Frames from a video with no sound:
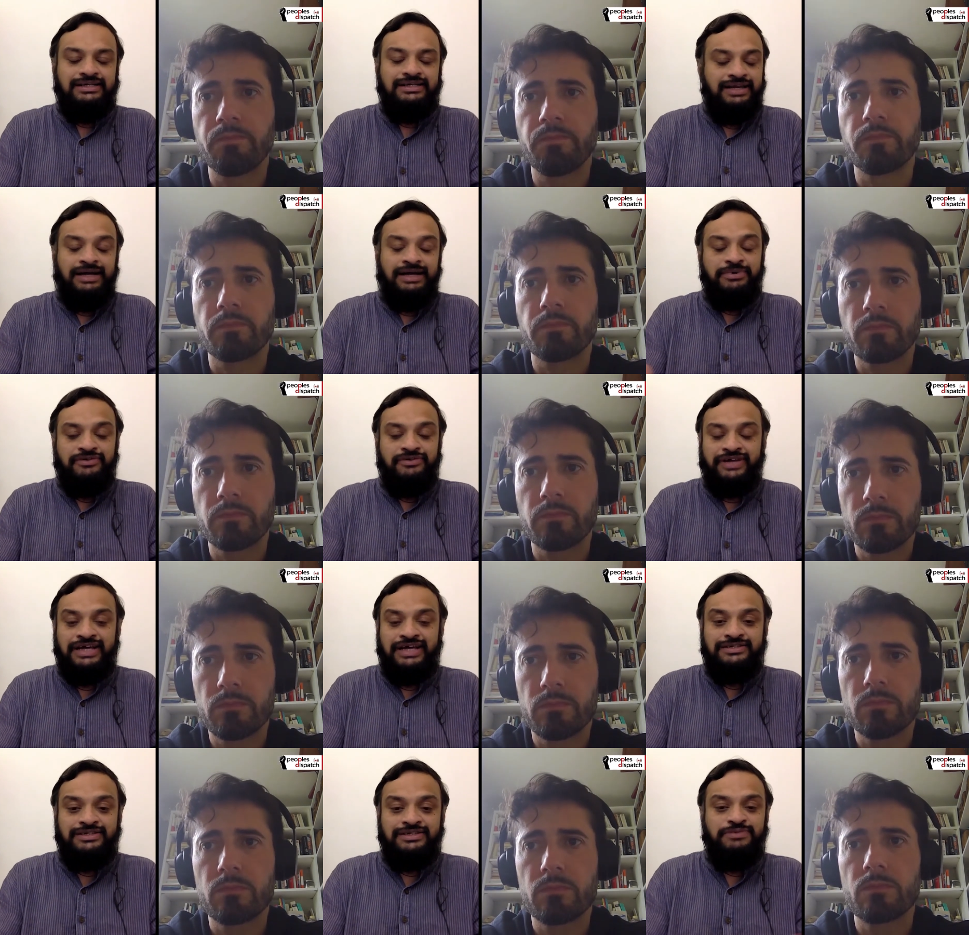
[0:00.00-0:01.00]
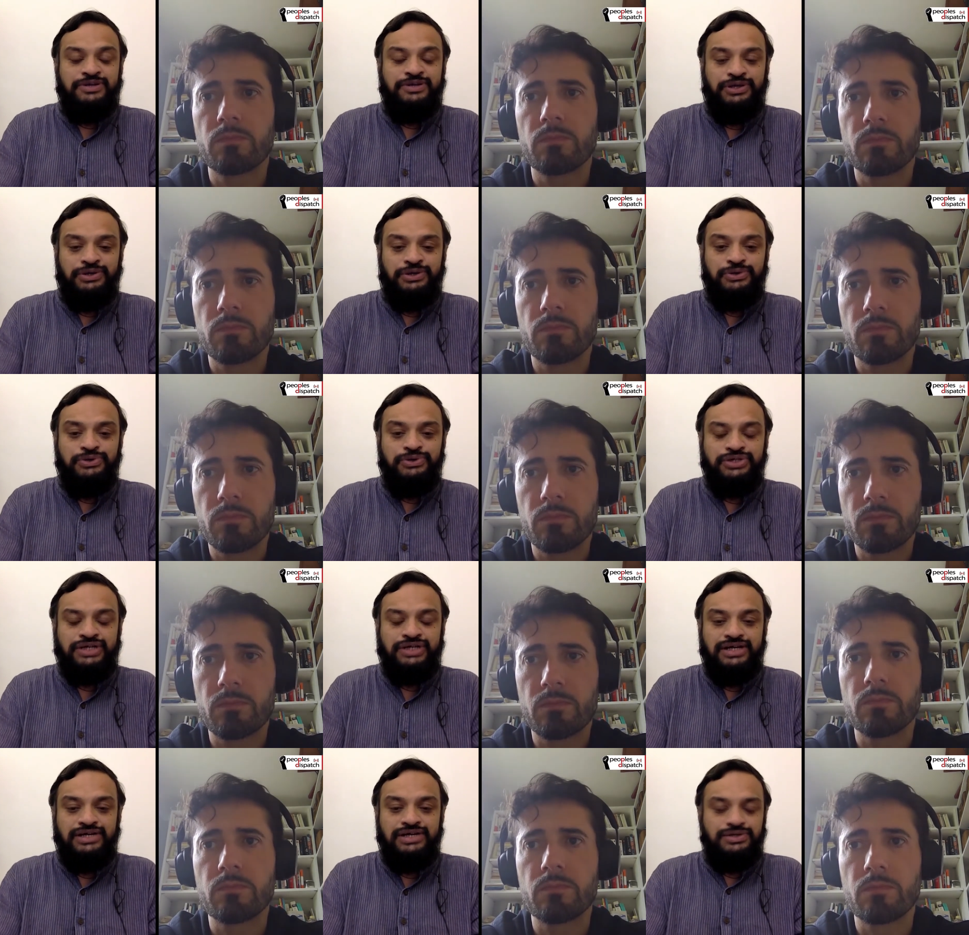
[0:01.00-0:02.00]
Speaker 1: The number of cases has been huge.
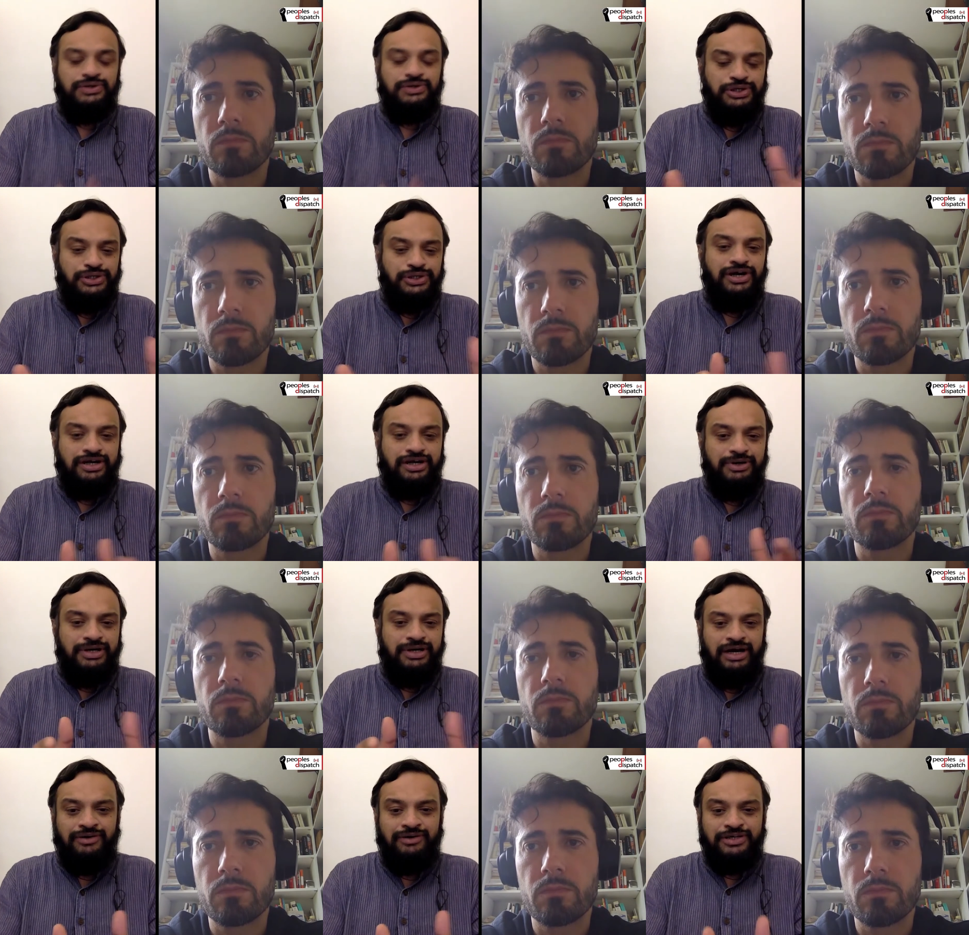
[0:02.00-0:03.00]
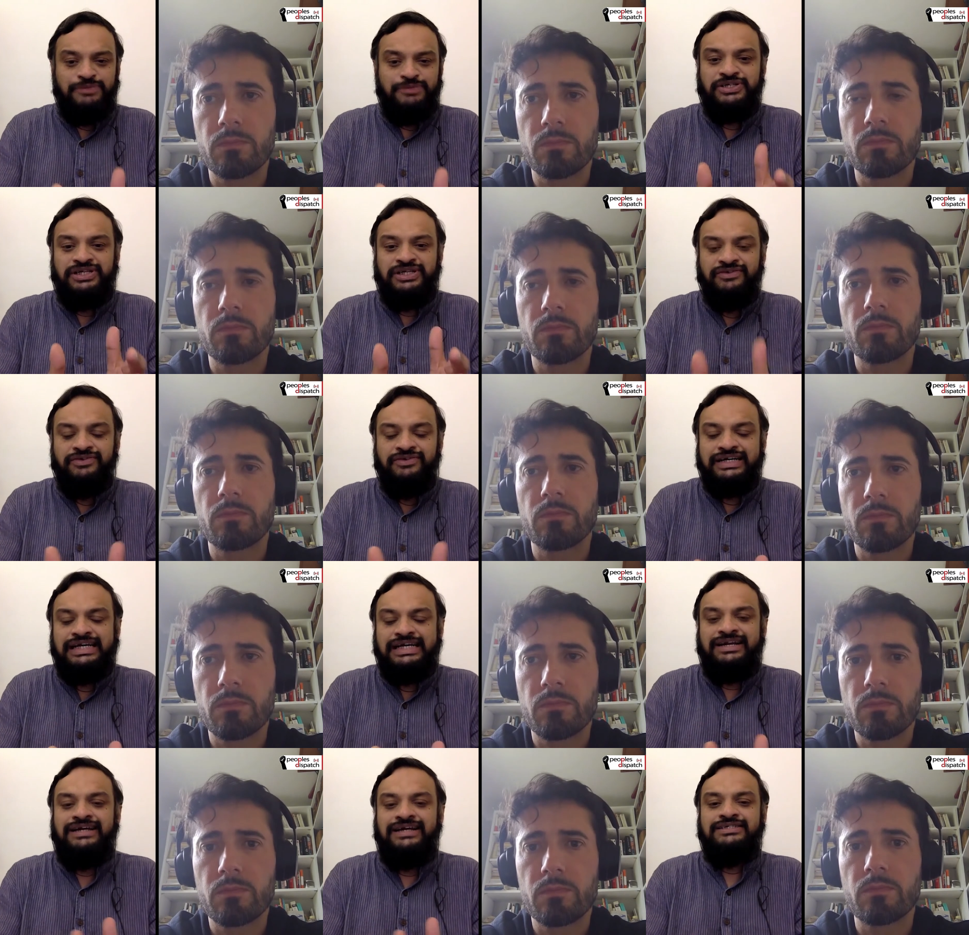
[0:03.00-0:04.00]
So could you talk about how especially the
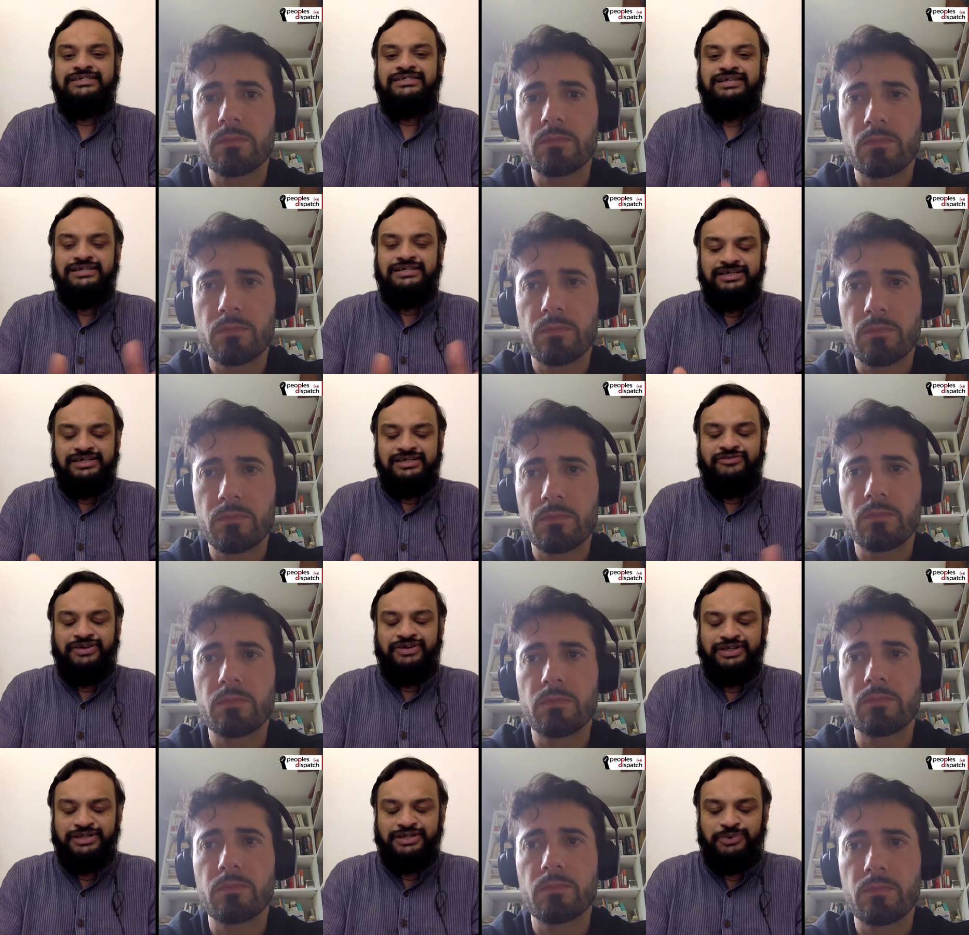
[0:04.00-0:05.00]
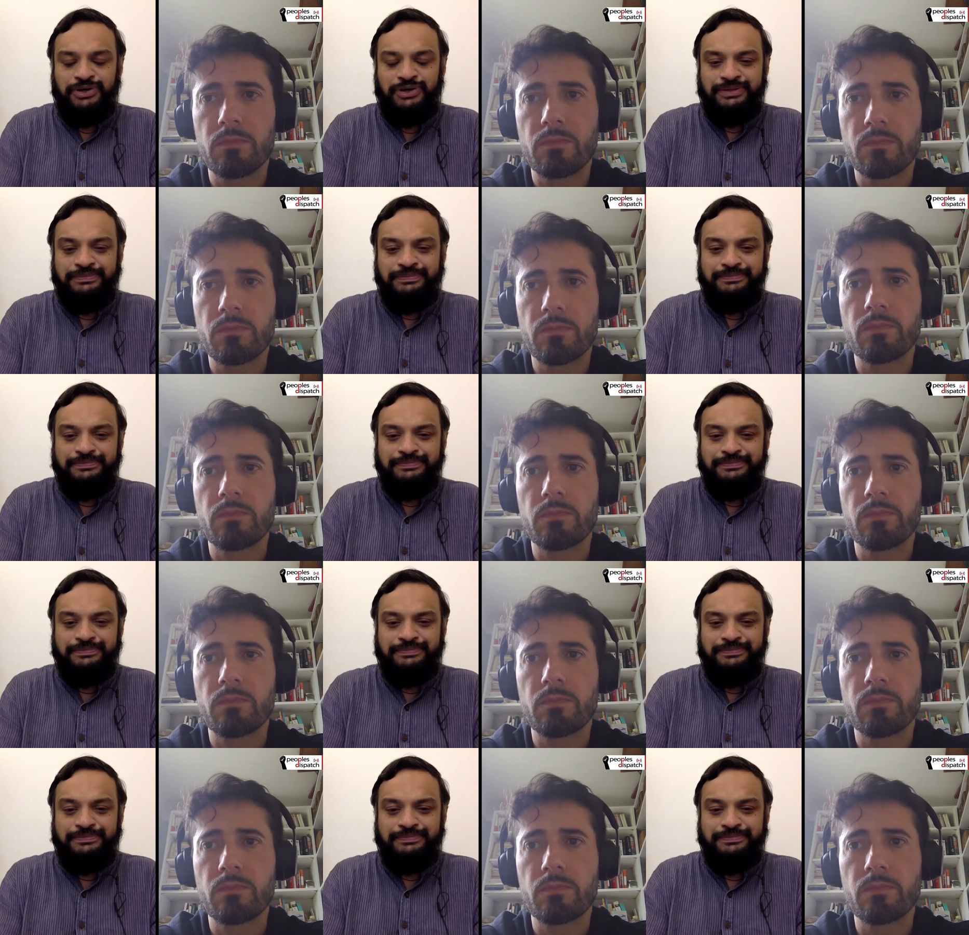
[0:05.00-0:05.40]
working class is suffering at this point?